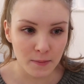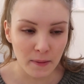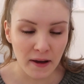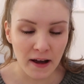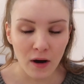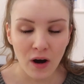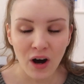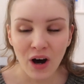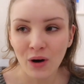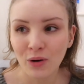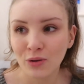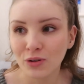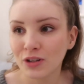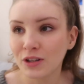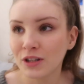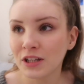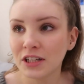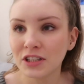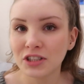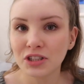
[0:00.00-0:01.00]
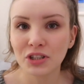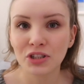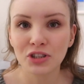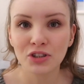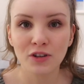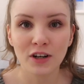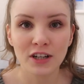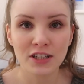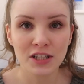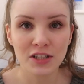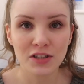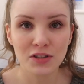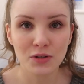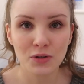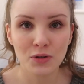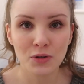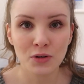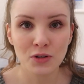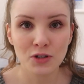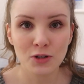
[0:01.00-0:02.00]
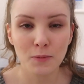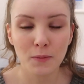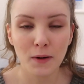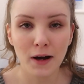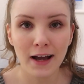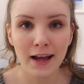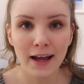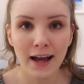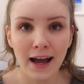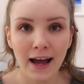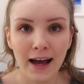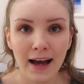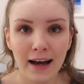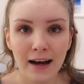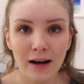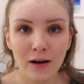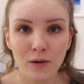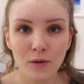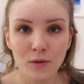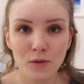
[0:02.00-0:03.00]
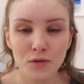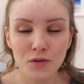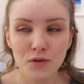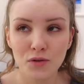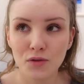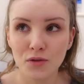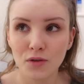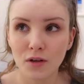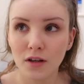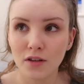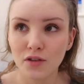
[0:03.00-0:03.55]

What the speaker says: about, oh, you need a good credit score to buy a house.